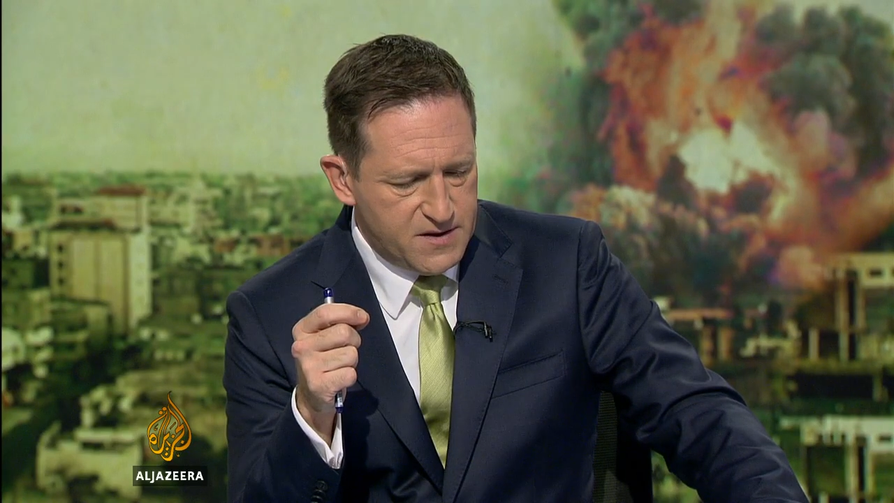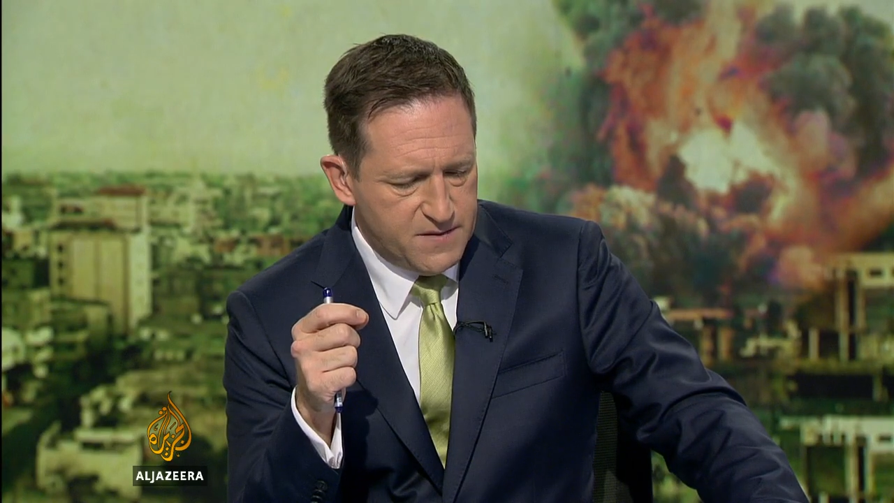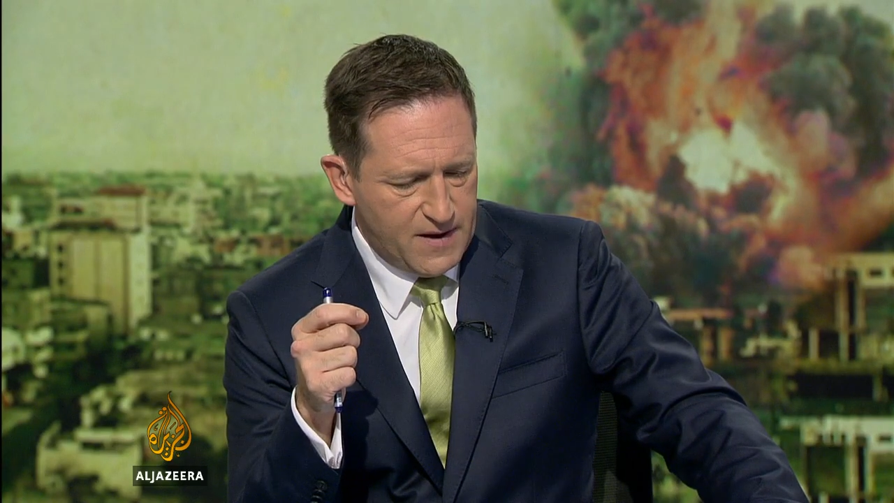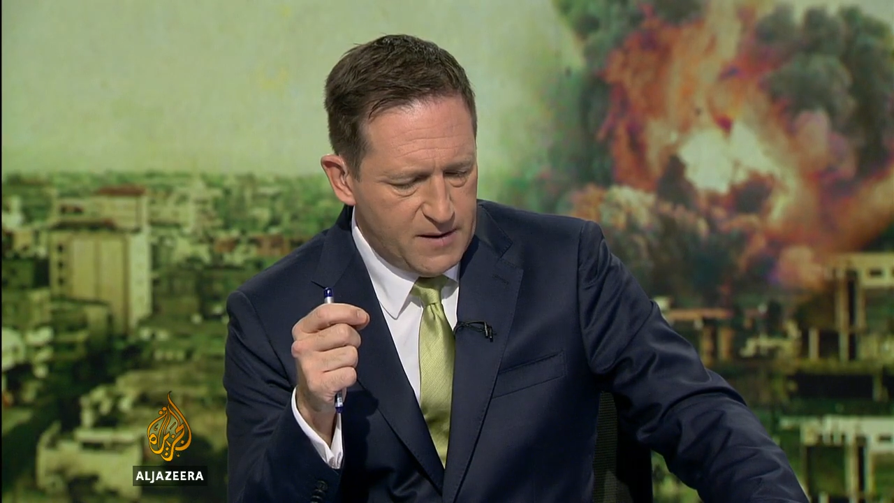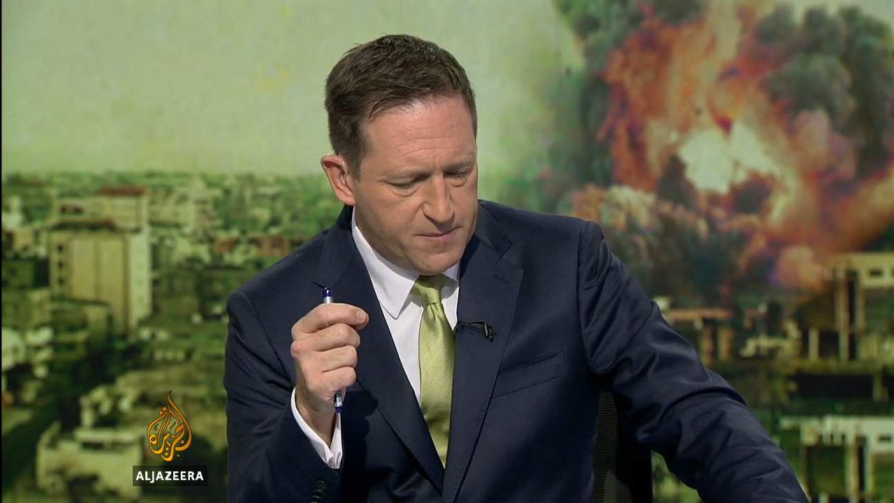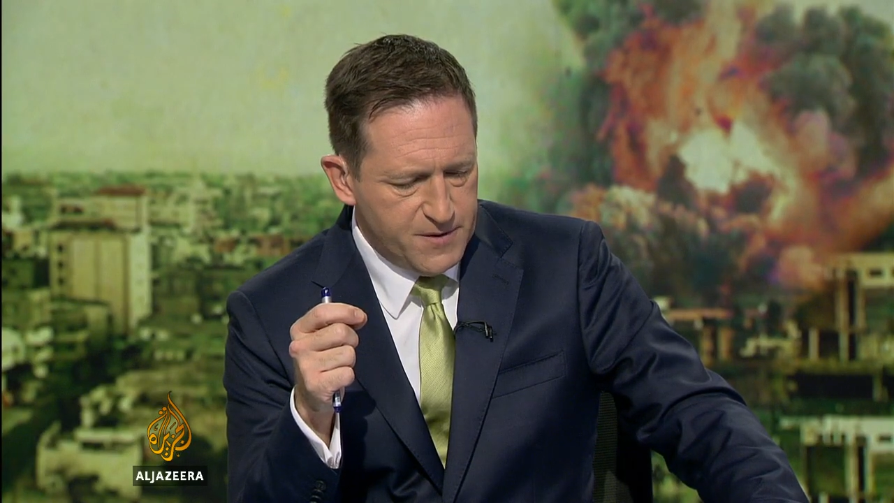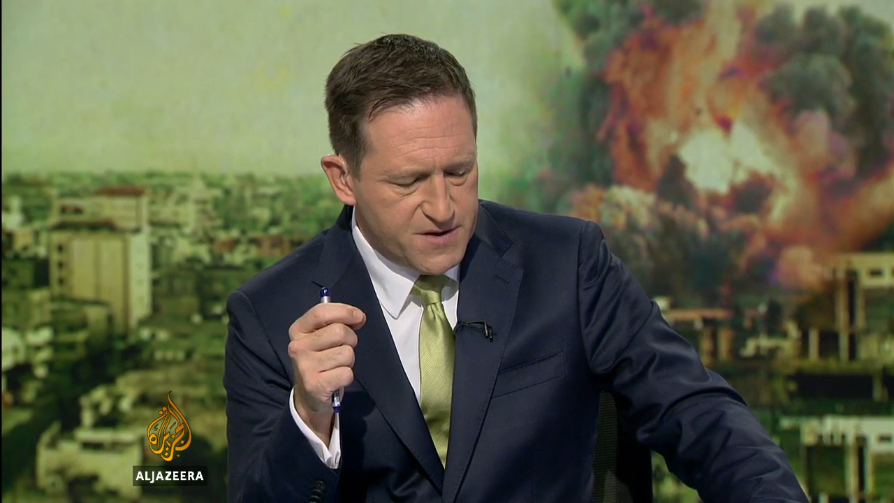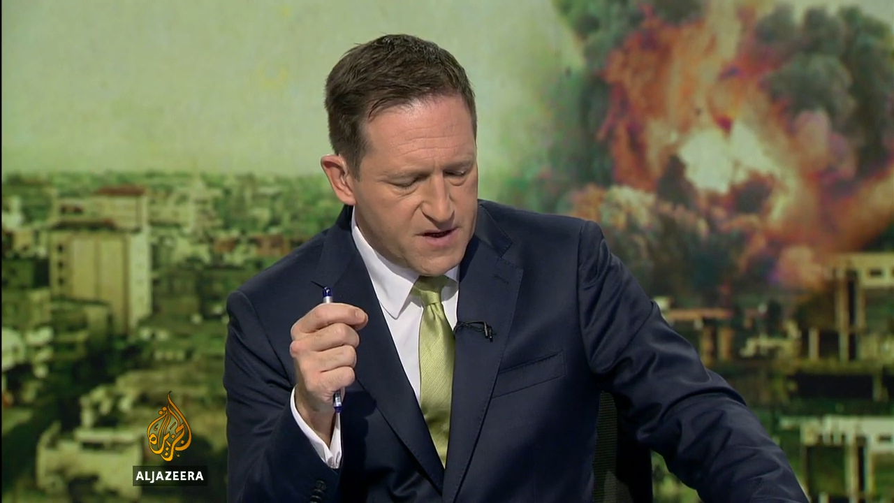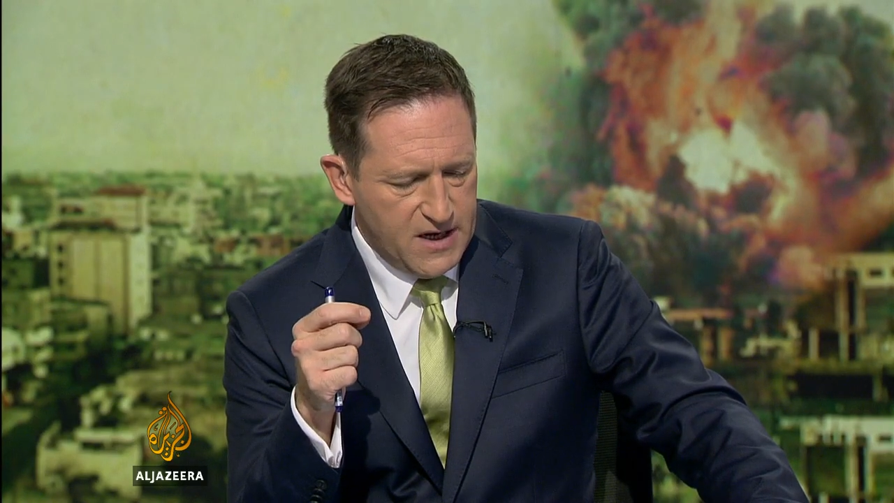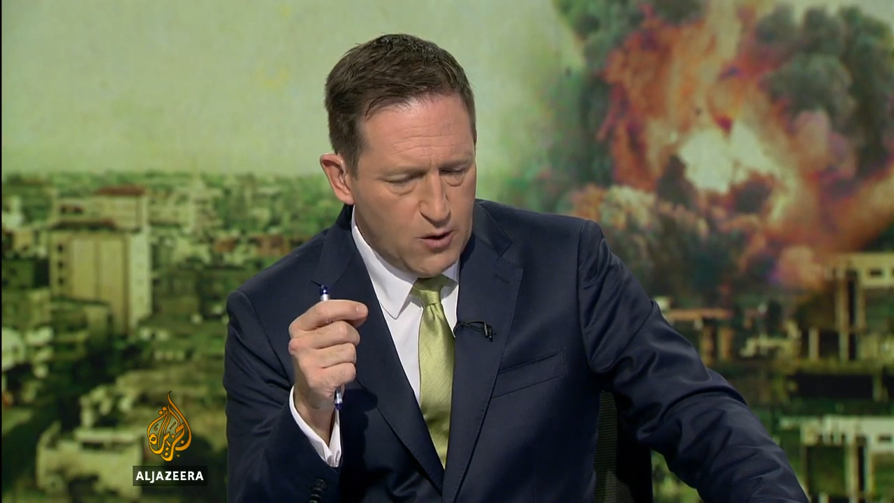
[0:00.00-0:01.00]

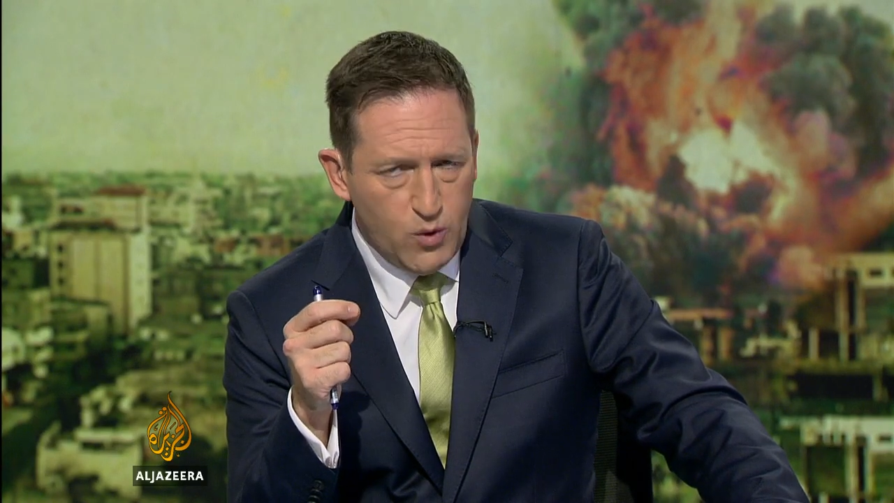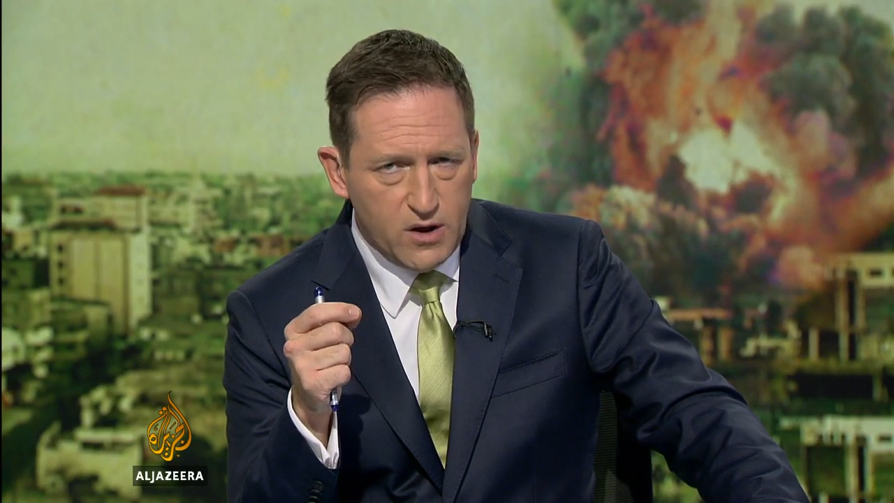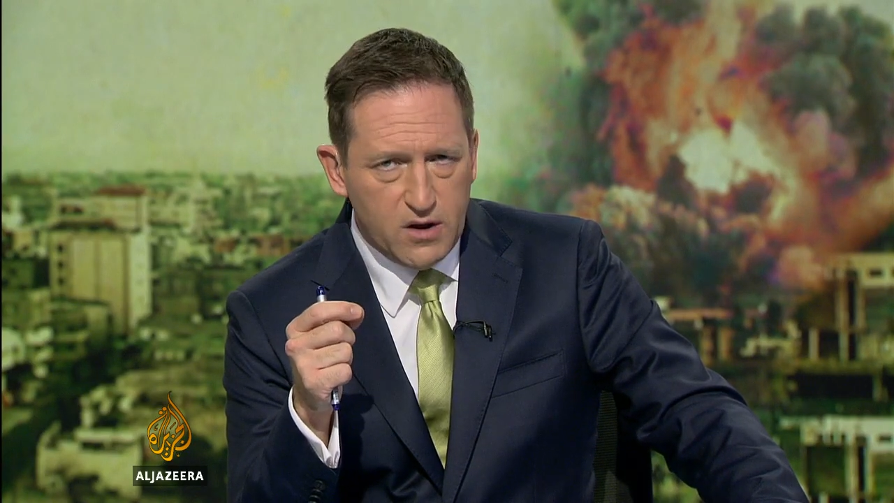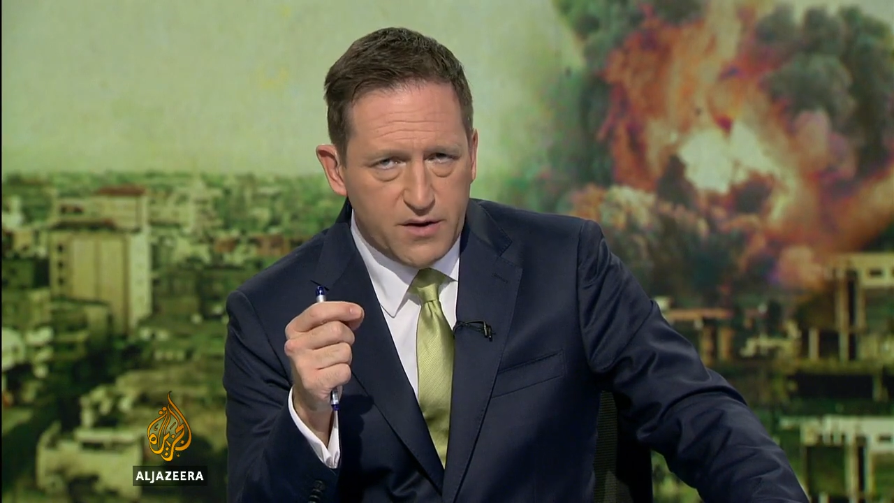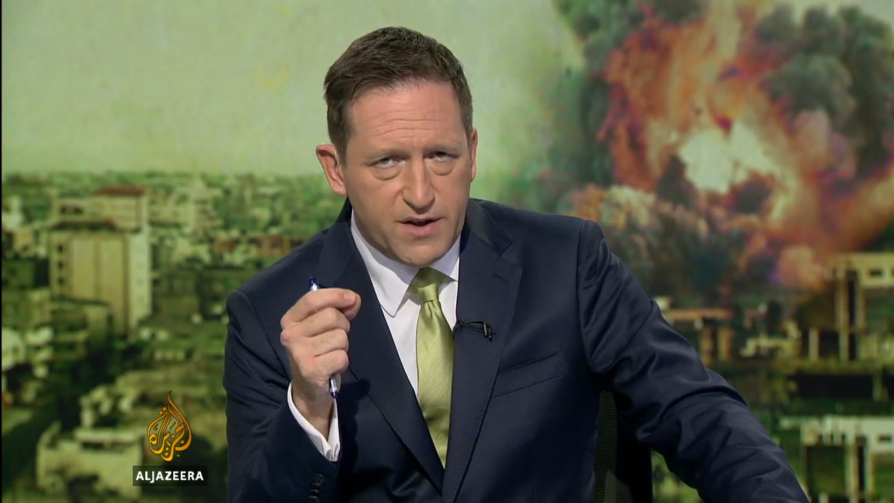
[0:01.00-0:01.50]
developments. Will